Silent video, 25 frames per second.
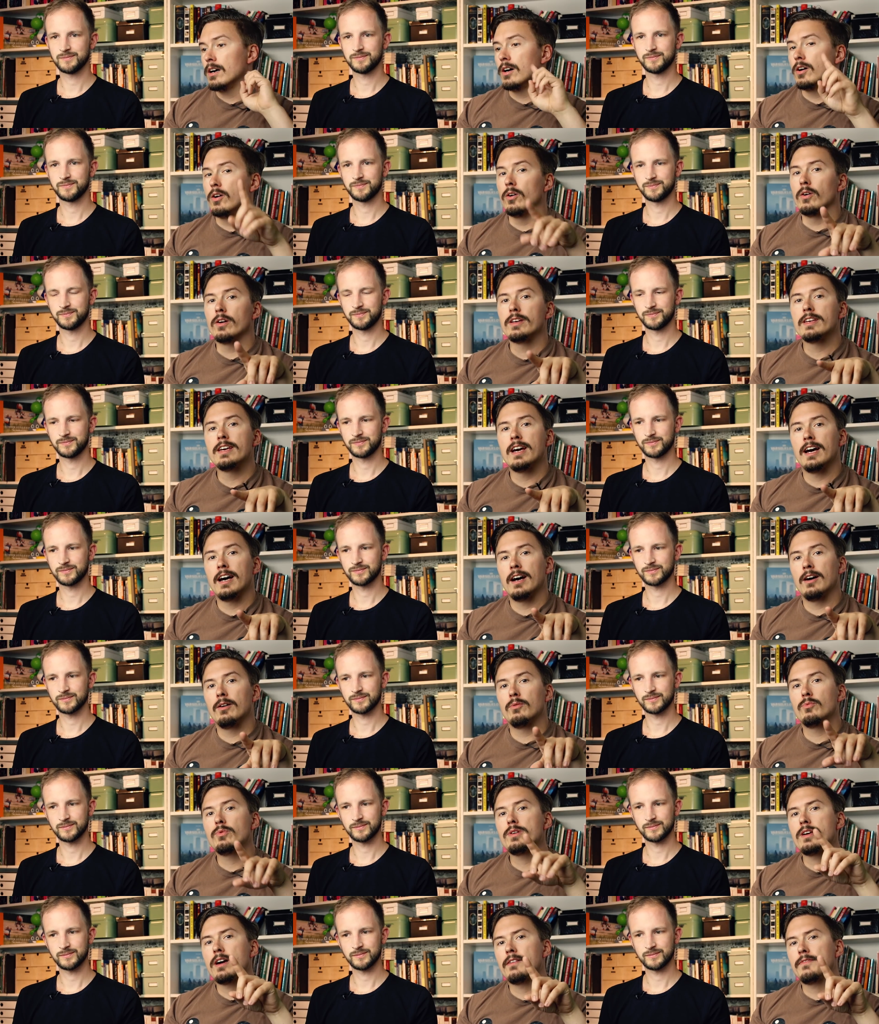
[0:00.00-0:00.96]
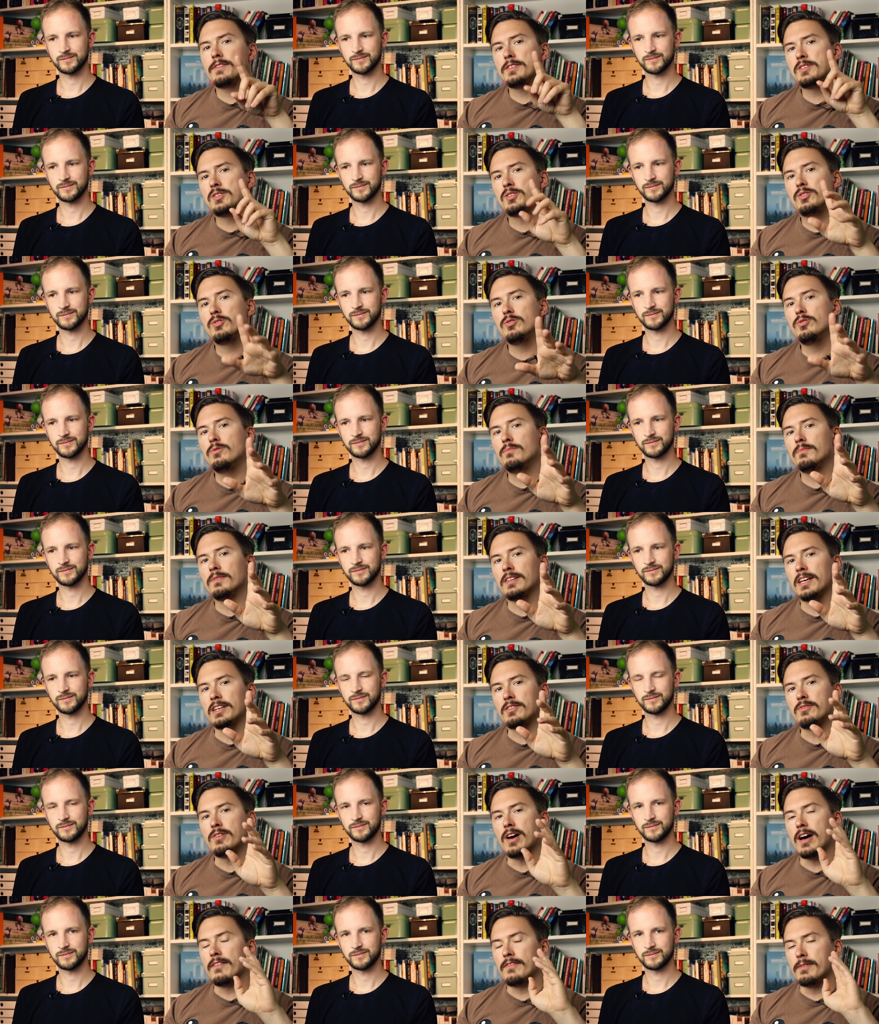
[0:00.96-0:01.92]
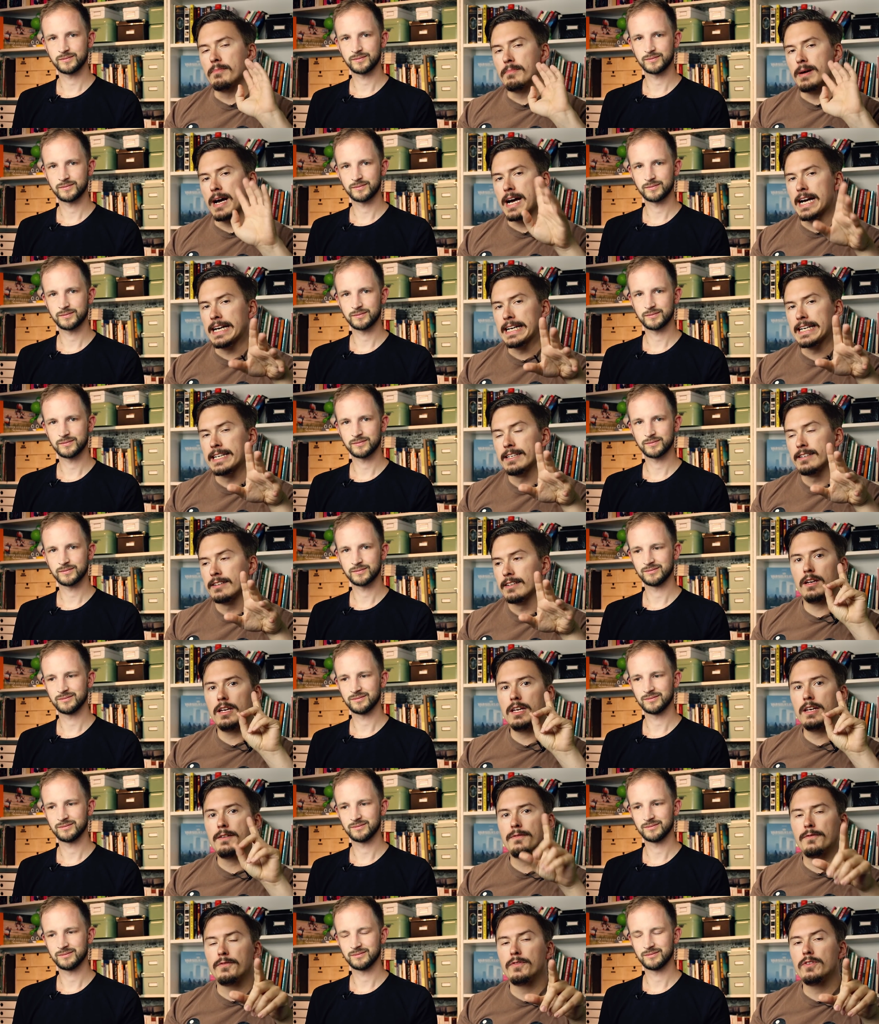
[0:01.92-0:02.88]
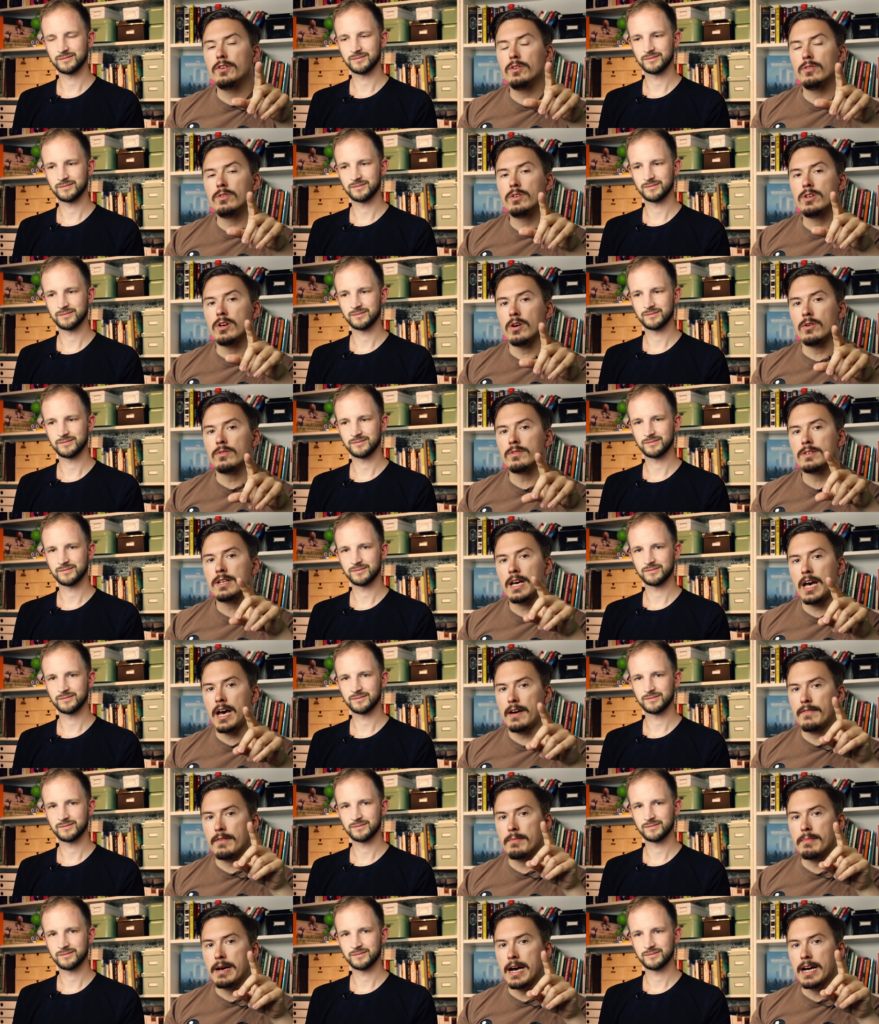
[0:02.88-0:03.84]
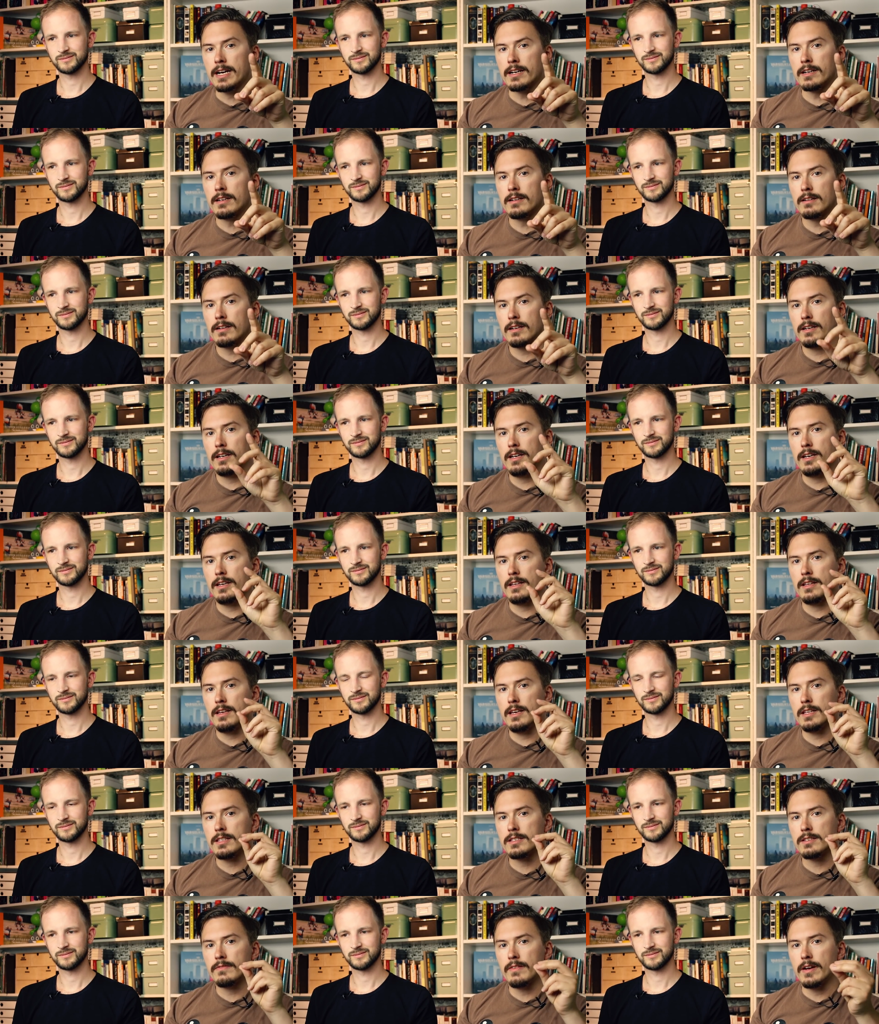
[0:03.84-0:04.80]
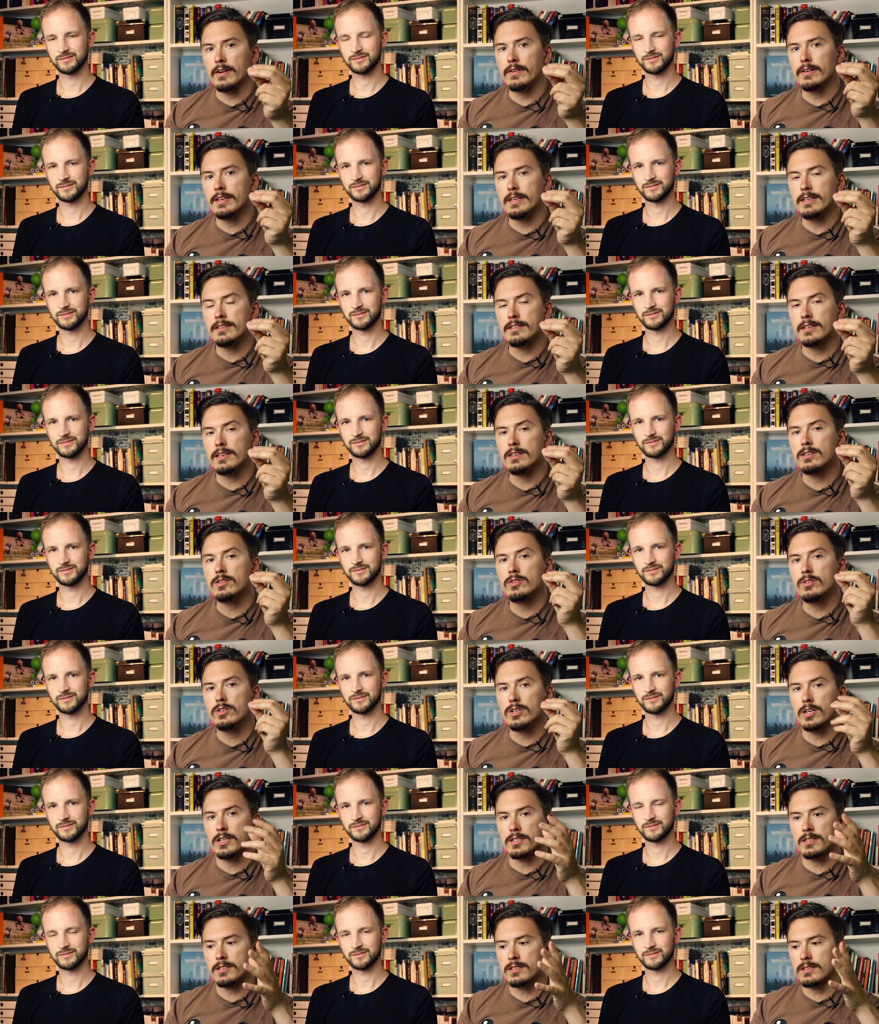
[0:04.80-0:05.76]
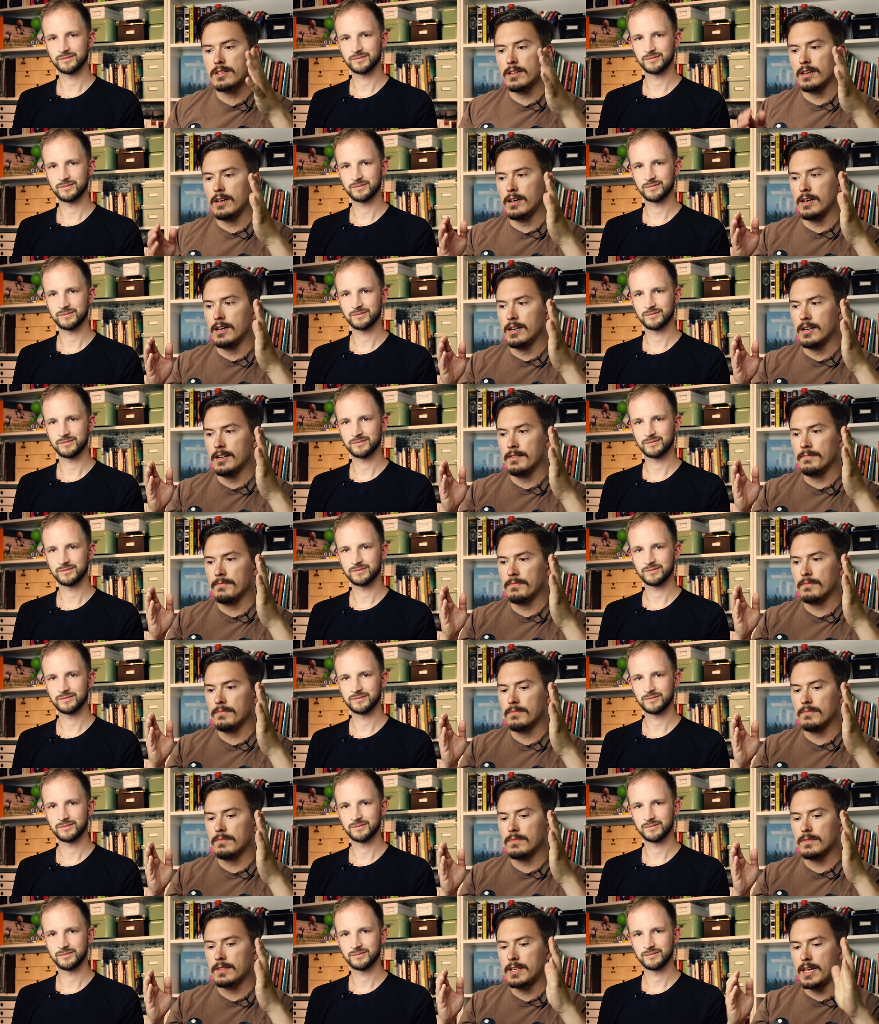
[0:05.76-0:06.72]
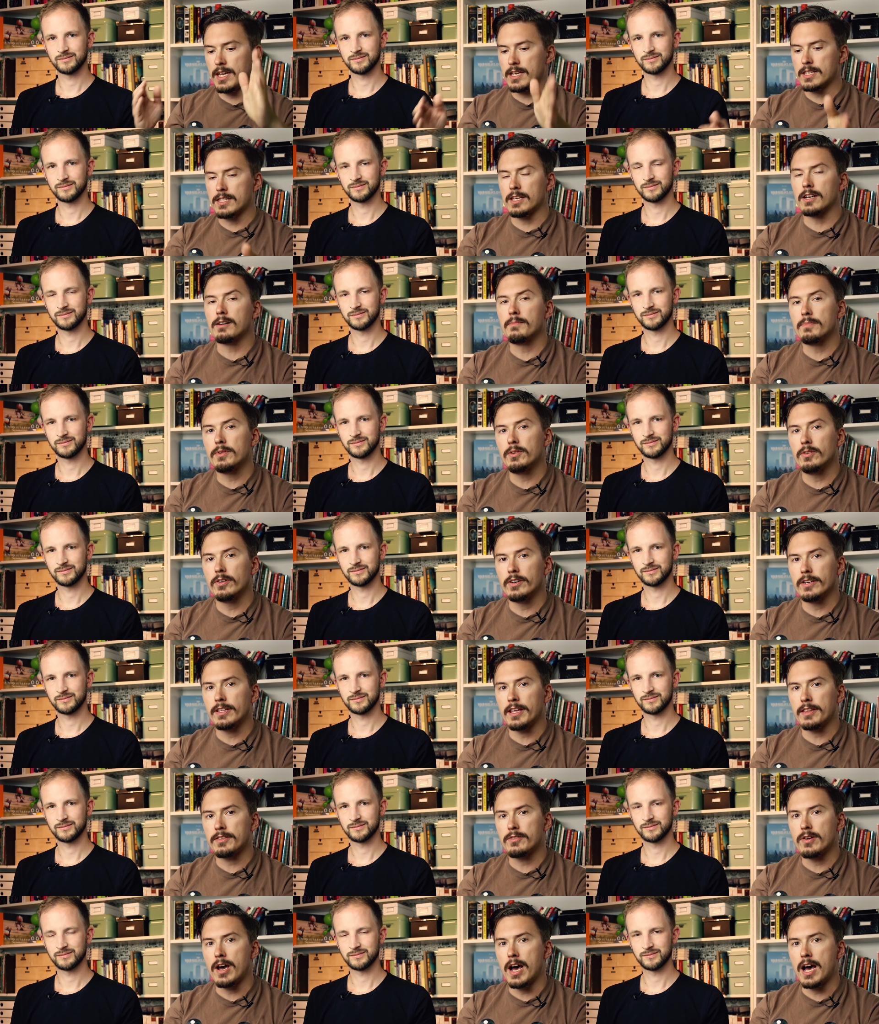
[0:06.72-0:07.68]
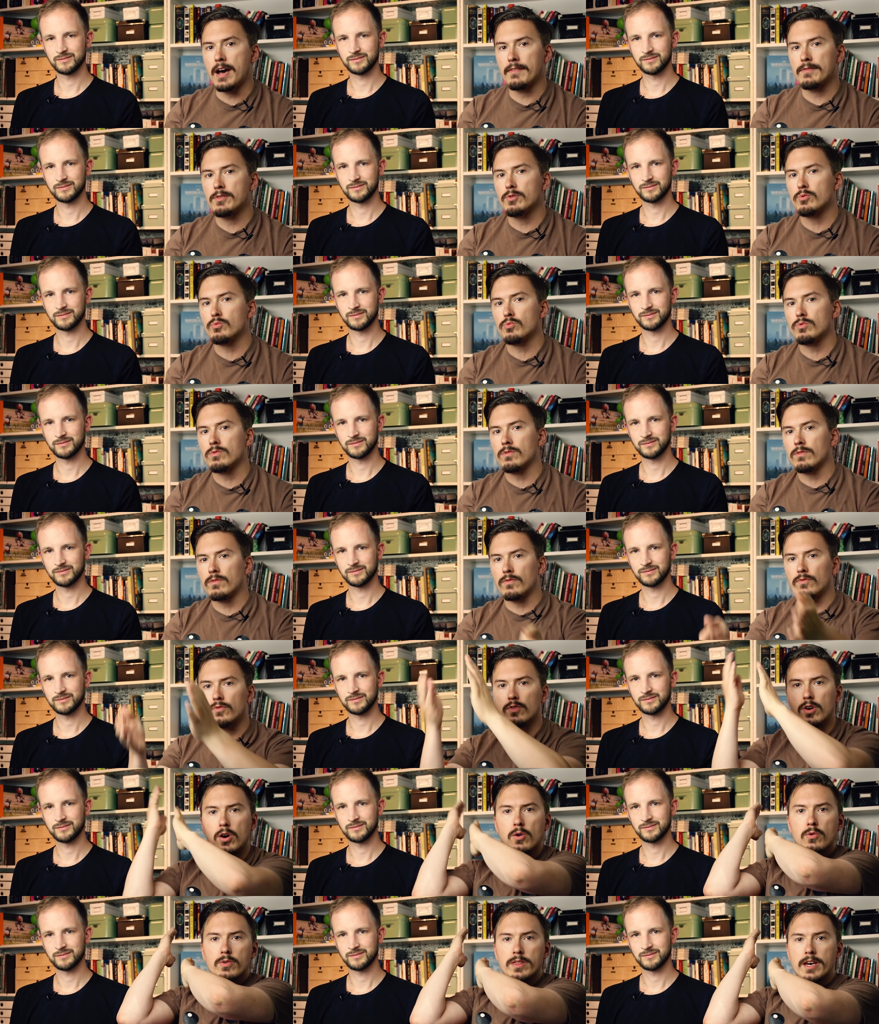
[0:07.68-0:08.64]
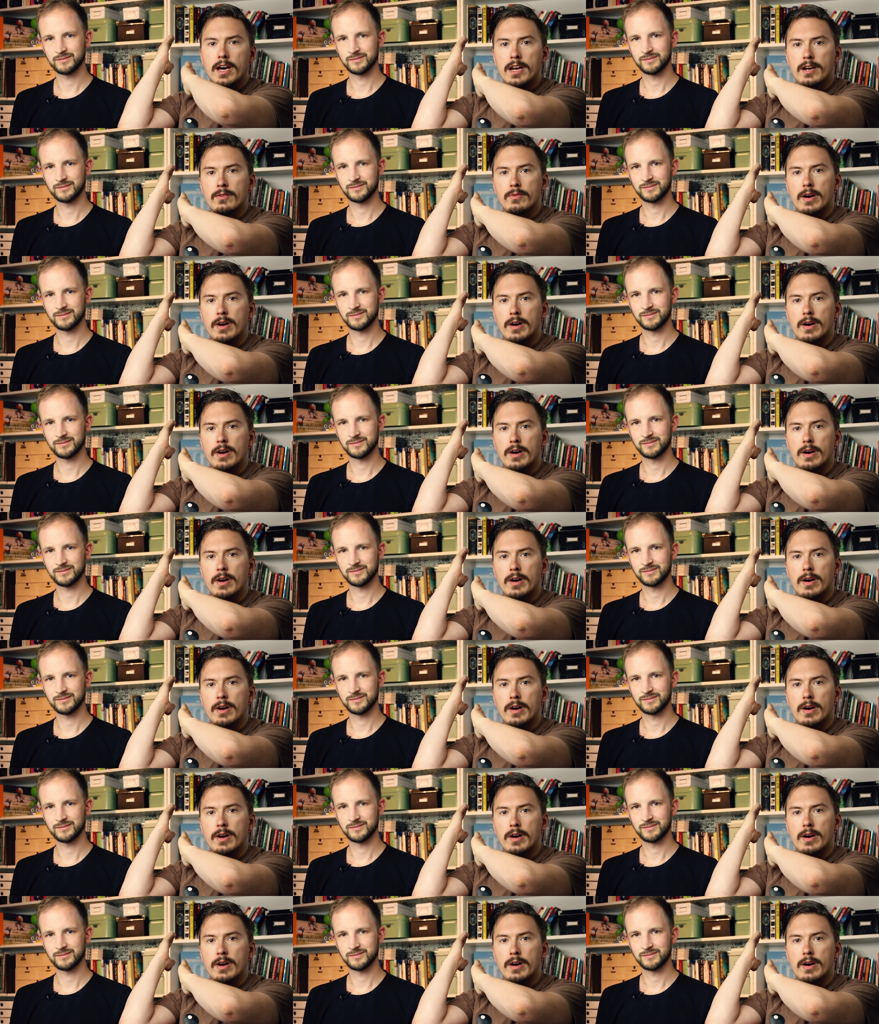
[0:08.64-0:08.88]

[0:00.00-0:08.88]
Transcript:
Speaker 1: Oh, yeah, we have assumed that you have a Mac. If you don't have a Mac, it's very easy. You just uh, take the computer that you have, you throw that